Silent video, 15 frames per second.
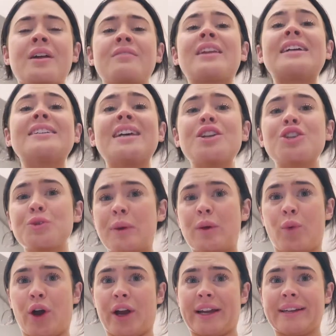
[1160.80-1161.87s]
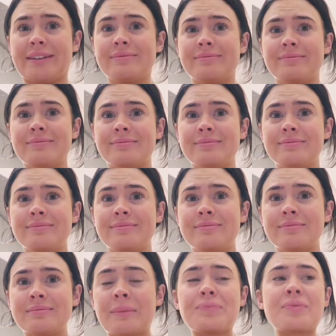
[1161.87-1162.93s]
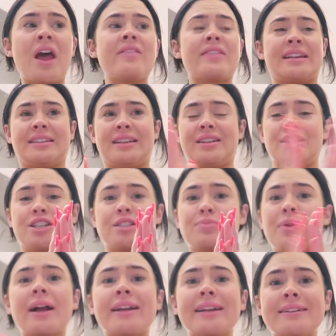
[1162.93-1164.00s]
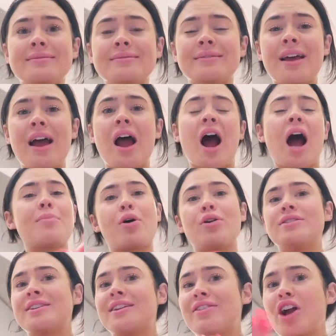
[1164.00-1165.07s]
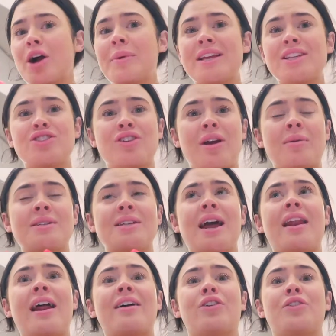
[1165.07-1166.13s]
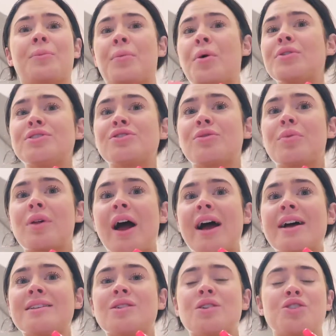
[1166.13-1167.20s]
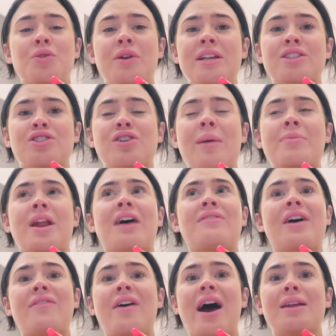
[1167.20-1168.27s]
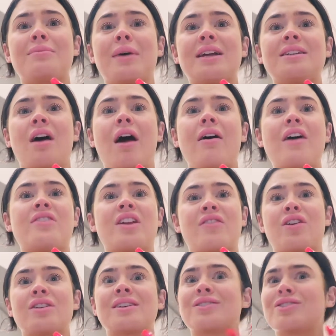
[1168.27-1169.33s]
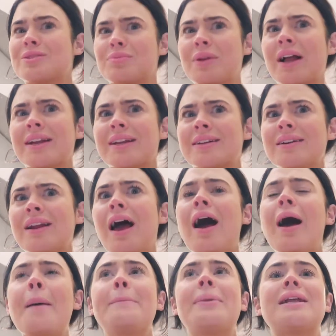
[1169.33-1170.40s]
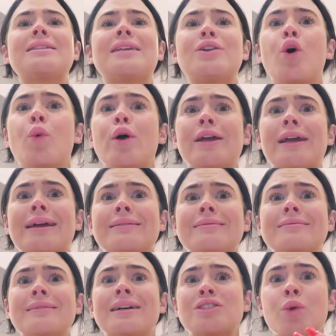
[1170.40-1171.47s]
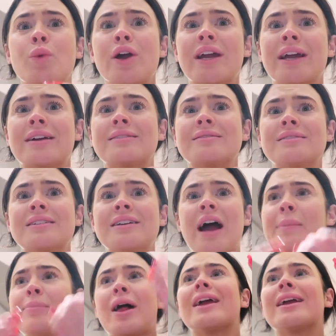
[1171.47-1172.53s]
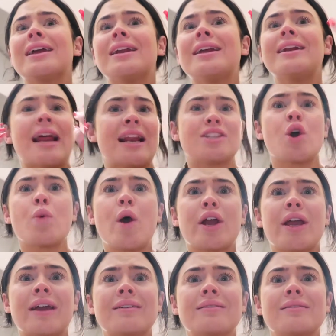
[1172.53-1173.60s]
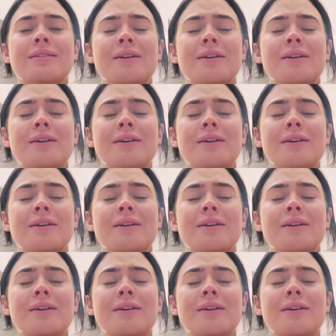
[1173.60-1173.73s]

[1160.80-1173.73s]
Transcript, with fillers: they said it should be working. They said to just plug it in. I posted a thing on my Instagram today and I got the most replies to an Instagram that I've ever had in my entire life, and everyone's like, just plug it in, but it's like not working. It's not working. I'm plugging it in and it's not working.